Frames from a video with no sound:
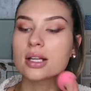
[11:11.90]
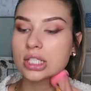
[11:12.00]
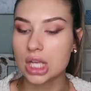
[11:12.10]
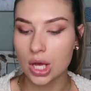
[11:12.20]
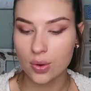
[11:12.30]

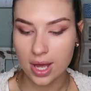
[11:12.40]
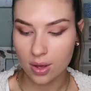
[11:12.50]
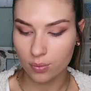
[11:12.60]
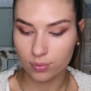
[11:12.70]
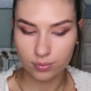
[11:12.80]
so
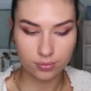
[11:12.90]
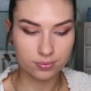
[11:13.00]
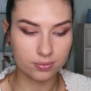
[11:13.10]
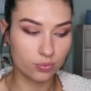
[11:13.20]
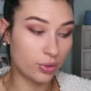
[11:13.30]
it
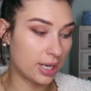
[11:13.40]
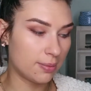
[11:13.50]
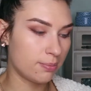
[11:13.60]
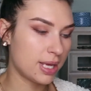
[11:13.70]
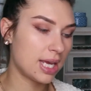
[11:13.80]

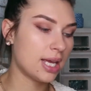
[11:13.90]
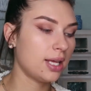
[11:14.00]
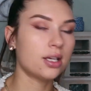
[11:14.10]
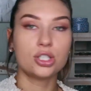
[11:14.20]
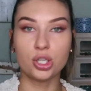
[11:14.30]
wouldn't
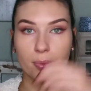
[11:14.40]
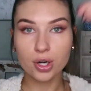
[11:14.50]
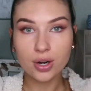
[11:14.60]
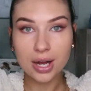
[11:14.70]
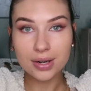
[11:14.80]
be super
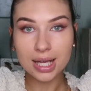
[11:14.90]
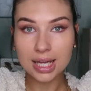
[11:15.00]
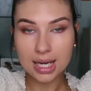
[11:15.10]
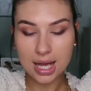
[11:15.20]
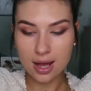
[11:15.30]

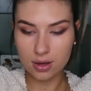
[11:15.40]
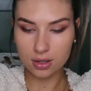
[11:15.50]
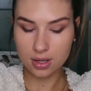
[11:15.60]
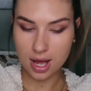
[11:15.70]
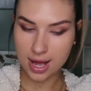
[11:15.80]
crowded,
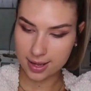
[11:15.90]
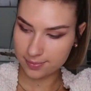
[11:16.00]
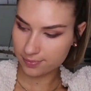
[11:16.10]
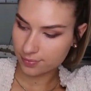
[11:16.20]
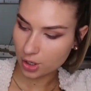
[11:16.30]

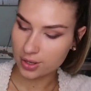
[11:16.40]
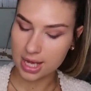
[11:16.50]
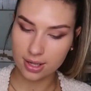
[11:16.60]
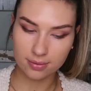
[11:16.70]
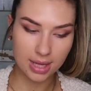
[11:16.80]
or they
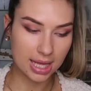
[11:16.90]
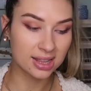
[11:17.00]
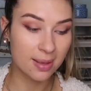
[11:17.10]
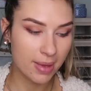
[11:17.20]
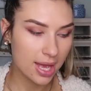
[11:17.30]
could like
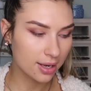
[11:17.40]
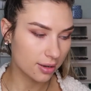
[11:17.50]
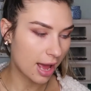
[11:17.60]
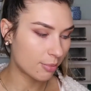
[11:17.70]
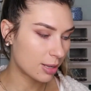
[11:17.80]
limit
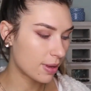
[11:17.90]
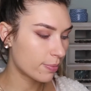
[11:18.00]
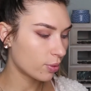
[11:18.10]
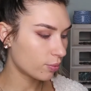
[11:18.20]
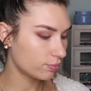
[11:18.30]
how many
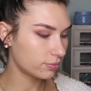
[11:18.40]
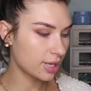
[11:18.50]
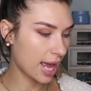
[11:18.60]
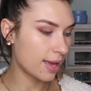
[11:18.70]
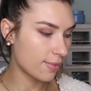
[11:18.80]
people
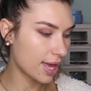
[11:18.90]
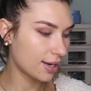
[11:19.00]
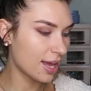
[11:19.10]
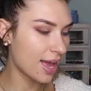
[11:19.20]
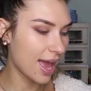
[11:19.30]
came
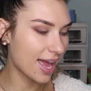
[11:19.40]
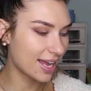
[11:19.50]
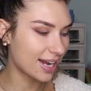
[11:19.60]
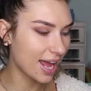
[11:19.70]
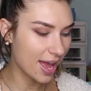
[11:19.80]
in.
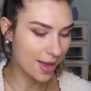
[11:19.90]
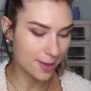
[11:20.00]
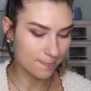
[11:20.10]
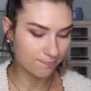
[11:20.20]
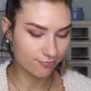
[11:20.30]

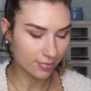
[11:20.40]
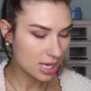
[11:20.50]
And